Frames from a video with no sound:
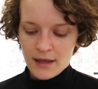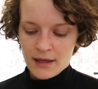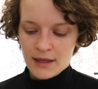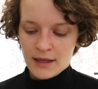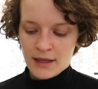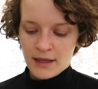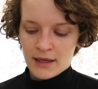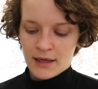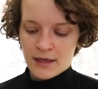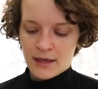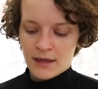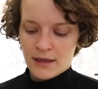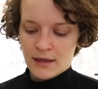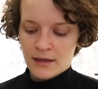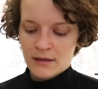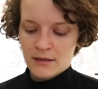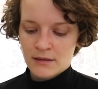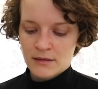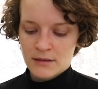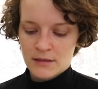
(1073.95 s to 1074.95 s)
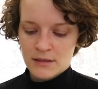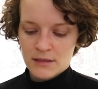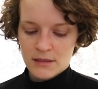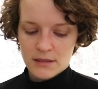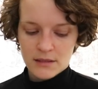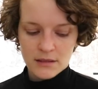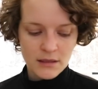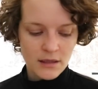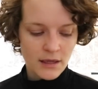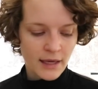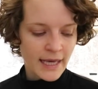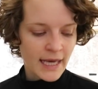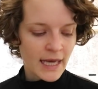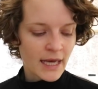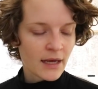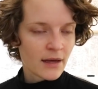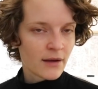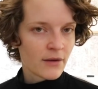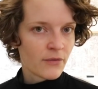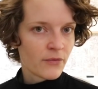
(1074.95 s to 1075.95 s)
And I
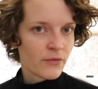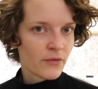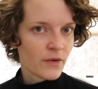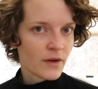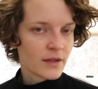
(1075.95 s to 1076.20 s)
have